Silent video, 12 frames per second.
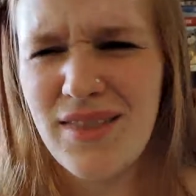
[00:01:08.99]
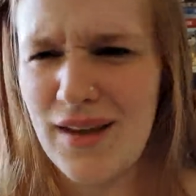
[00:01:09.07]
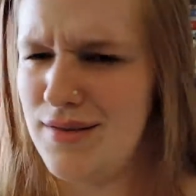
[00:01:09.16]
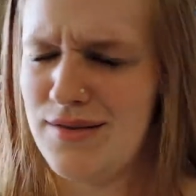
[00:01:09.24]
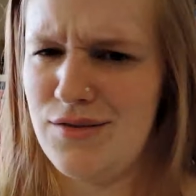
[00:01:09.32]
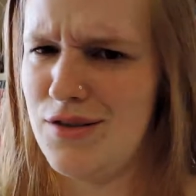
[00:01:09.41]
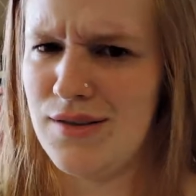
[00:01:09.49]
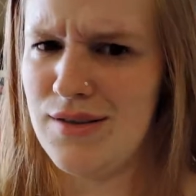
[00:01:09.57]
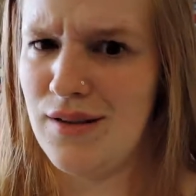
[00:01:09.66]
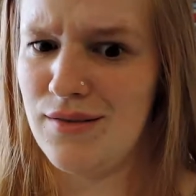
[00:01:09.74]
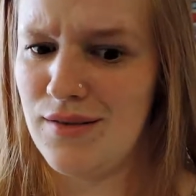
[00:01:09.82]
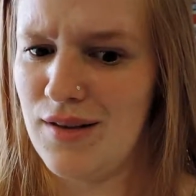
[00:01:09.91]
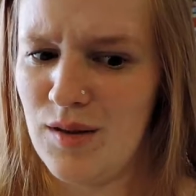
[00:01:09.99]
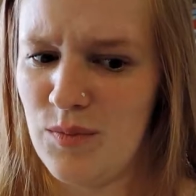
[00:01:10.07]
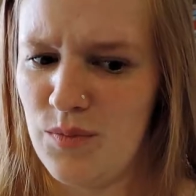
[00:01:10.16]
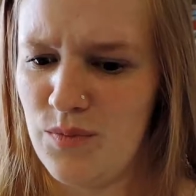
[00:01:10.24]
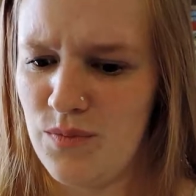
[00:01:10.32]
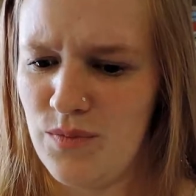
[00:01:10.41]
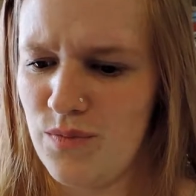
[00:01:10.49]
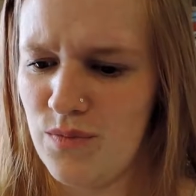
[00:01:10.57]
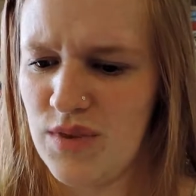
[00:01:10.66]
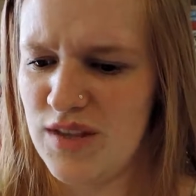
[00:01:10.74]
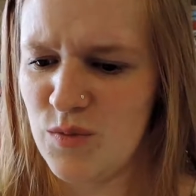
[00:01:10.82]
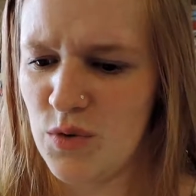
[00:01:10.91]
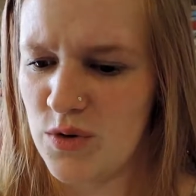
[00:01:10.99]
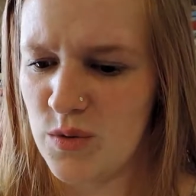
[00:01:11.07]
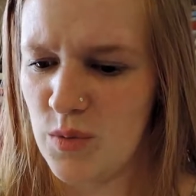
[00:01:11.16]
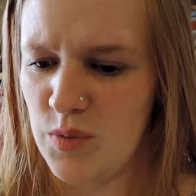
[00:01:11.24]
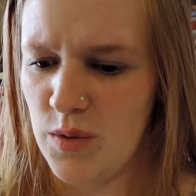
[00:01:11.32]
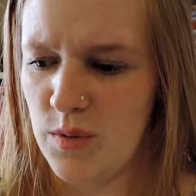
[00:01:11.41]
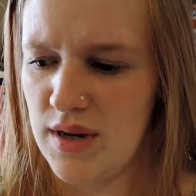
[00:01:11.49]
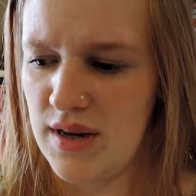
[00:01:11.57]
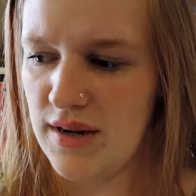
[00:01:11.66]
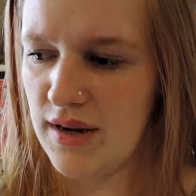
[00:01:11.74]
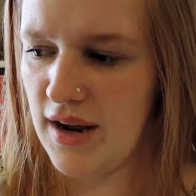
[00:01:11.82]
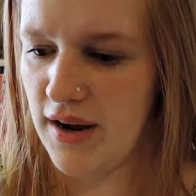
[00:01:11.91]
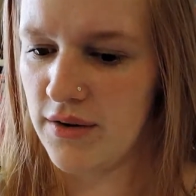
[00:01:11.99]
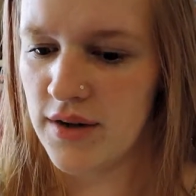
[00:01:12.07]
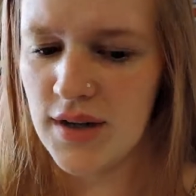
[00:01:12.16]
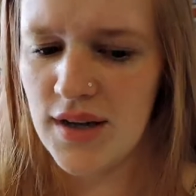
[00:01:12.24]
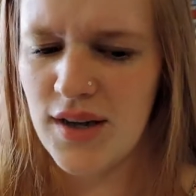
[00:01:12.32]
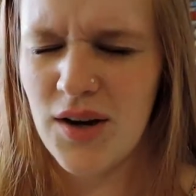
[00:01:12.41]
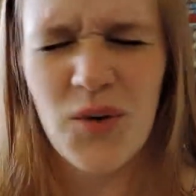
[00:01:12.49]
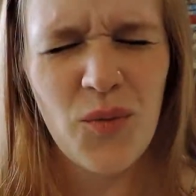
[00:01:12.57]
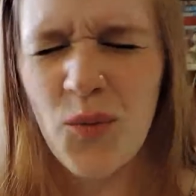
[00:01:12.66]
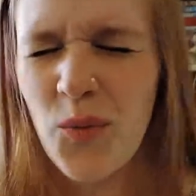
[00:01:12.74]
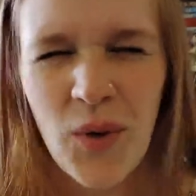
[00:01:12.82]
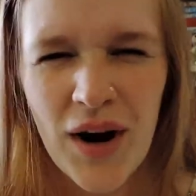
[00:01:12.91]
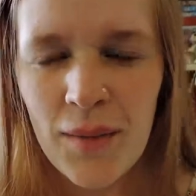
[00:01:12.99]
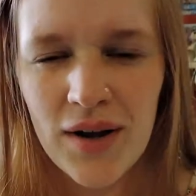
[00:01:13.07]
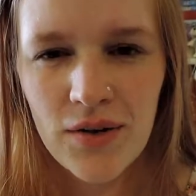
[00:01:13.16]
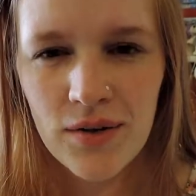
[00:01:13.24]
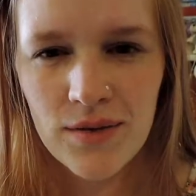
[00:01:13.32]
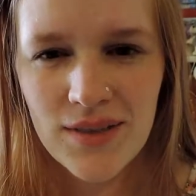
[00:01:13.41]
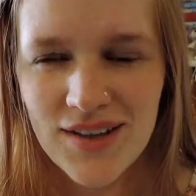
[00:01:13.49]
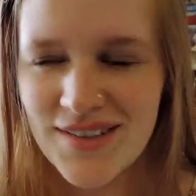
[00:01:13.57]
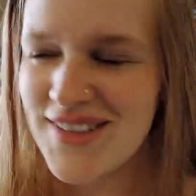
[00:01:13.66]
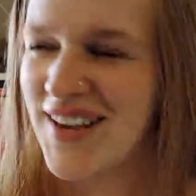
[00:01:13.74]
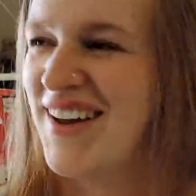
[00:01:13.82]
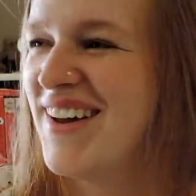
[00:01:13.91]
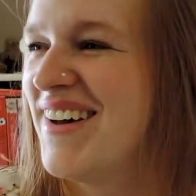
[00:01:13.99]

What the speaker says: That just sounds like these books were puberty now. Where am I going with this?